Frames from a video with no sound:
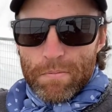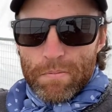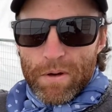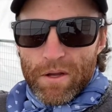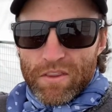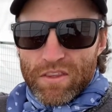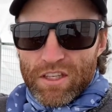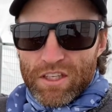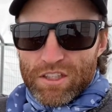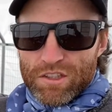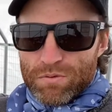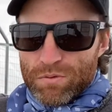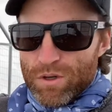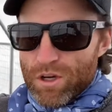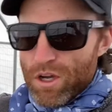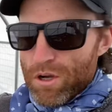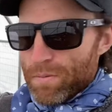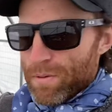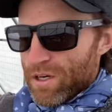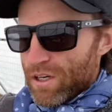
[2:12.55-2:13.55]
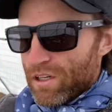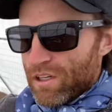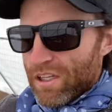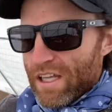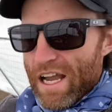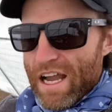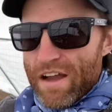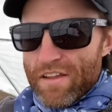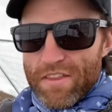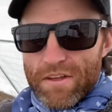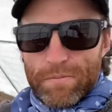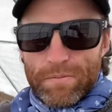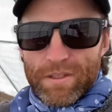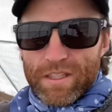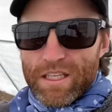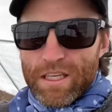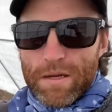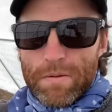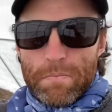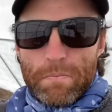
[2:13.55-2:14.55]
but this room, it'll allow them to
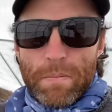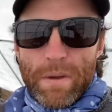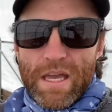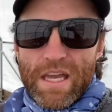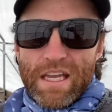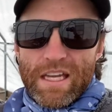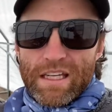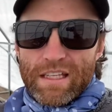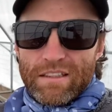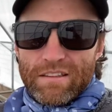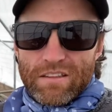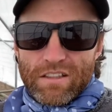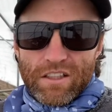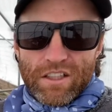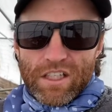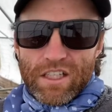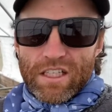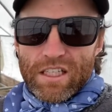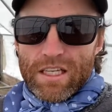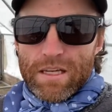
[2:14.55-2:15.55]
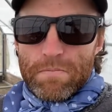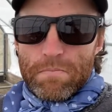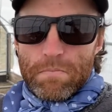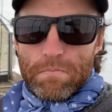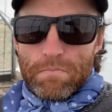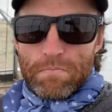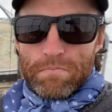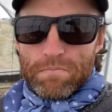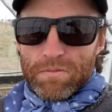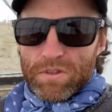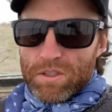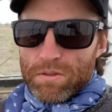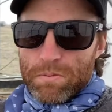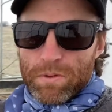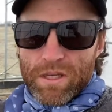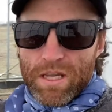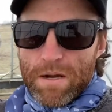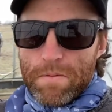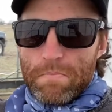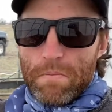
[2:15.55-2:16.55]
get big. They're gonna get to
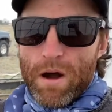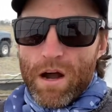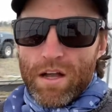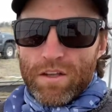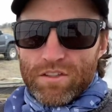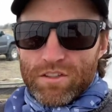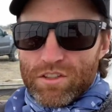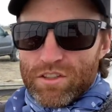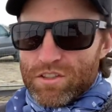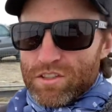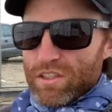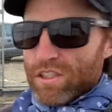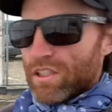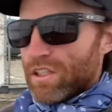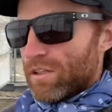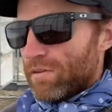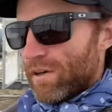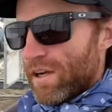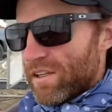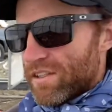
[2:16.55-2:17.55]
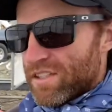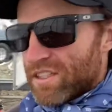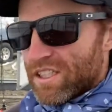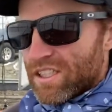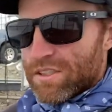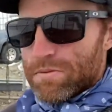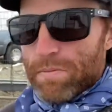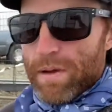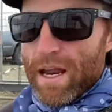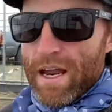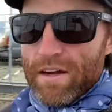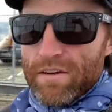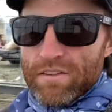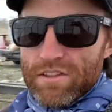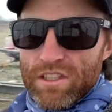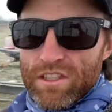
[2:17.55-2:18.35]
become monsters in here, around six pounds